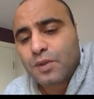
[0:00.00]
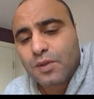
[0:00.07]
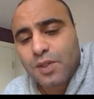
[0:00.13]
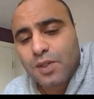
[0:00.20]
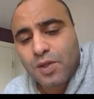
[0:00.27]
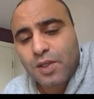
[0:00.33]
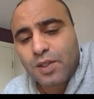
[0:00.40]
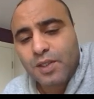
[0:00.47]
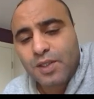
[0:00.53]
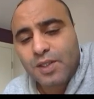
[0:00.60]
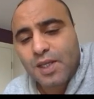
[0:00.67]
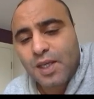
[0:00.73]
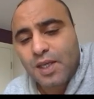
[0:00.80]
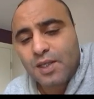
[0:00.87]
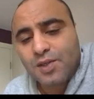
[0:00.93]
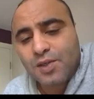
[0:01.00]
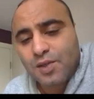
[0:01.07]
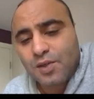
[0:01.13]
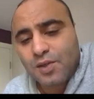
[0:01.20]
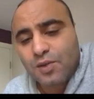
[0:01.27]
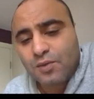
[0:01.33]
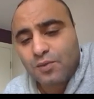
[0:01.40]
So in this case,
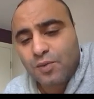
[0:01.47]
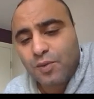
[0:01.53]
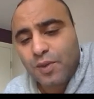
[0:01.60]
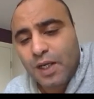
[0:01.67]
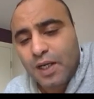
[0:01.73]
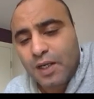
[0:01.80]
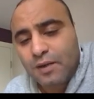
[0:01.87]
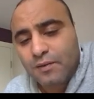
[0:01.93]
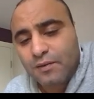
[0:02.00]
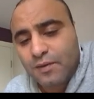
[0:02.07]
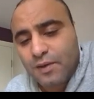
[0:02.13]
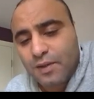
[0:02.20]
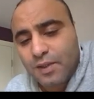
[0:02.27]
we will have,